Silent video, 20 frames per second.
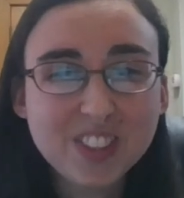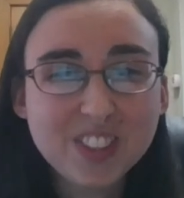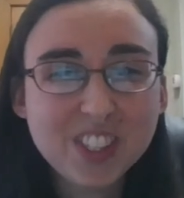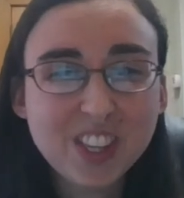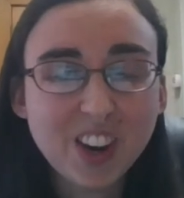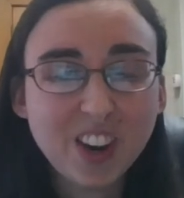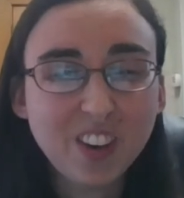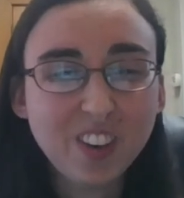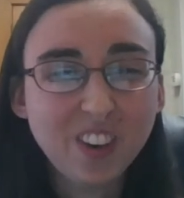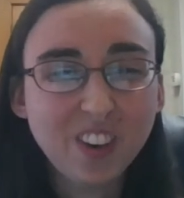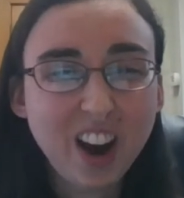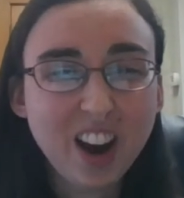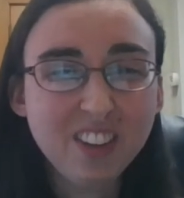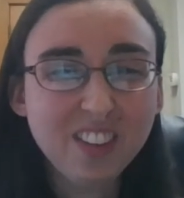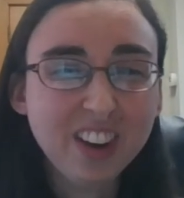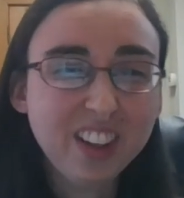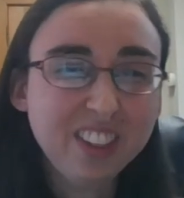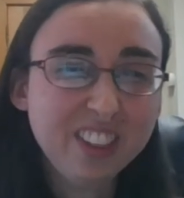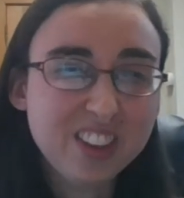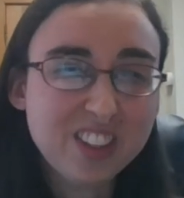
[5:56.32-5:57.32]
So I
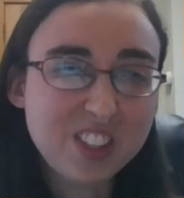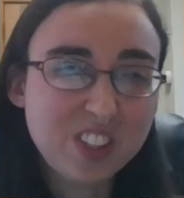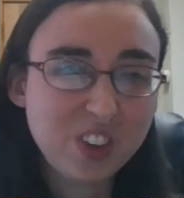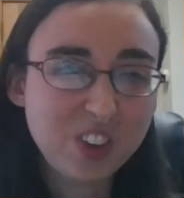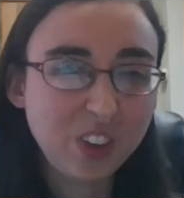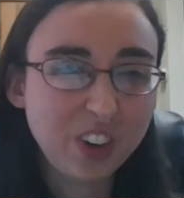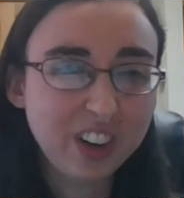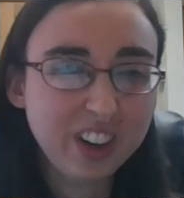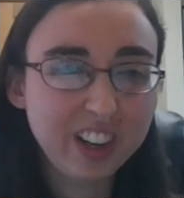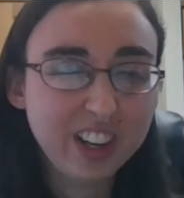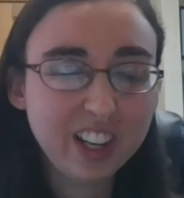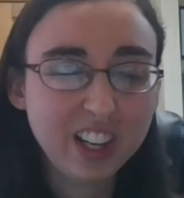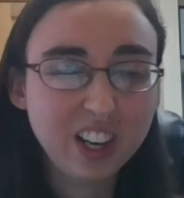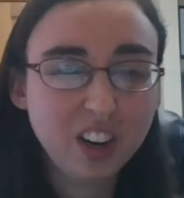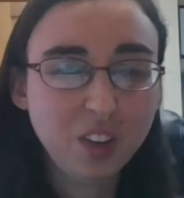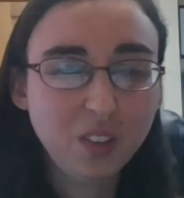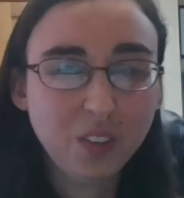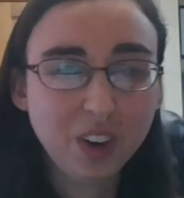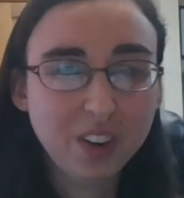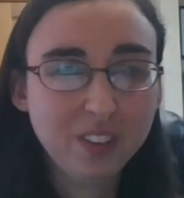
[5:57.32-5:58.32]
read this story,
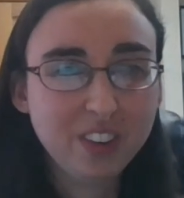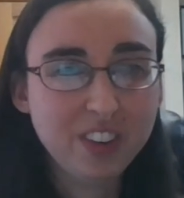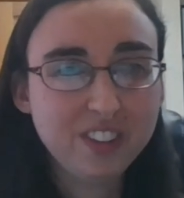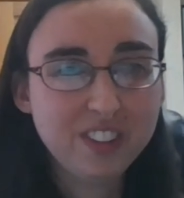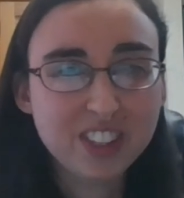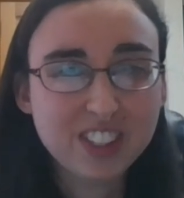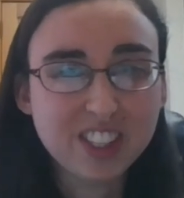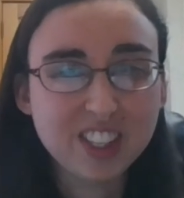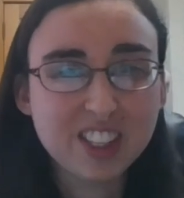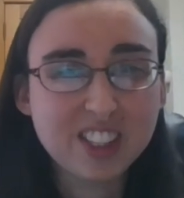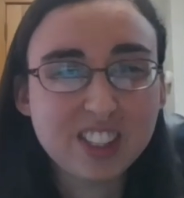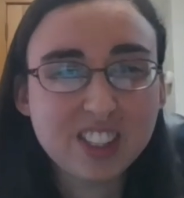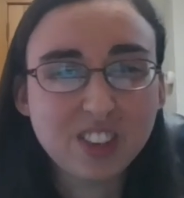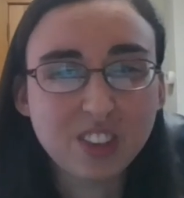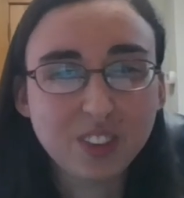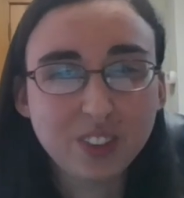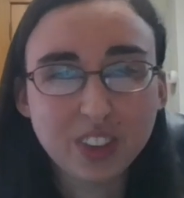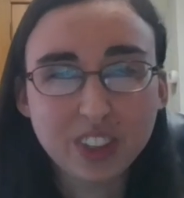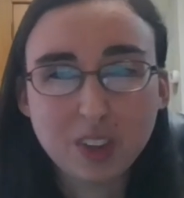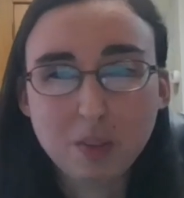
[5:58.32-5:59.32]
one of my visits
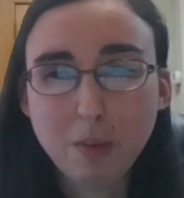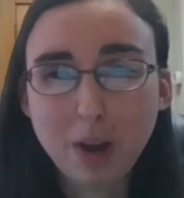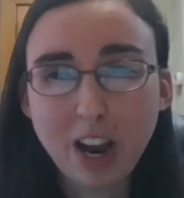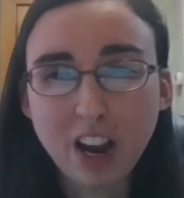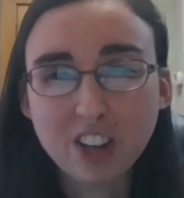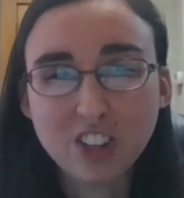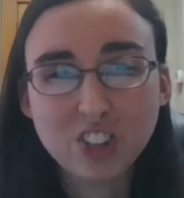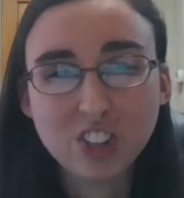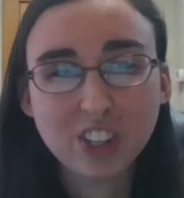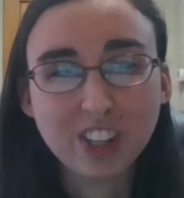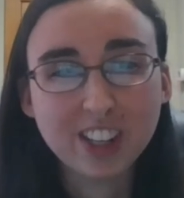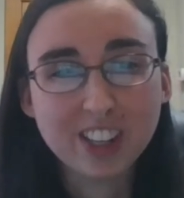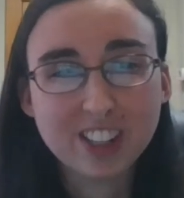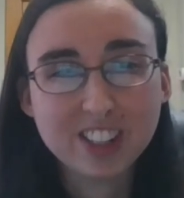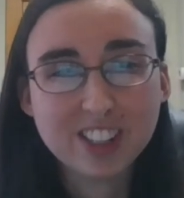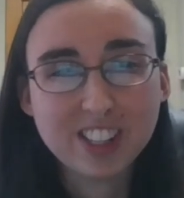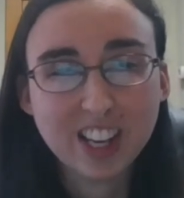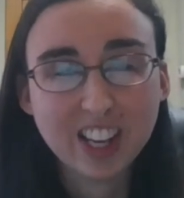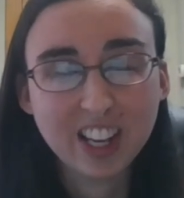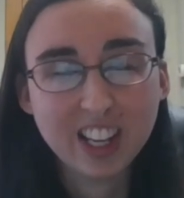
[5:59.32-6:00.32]
with the Passionist,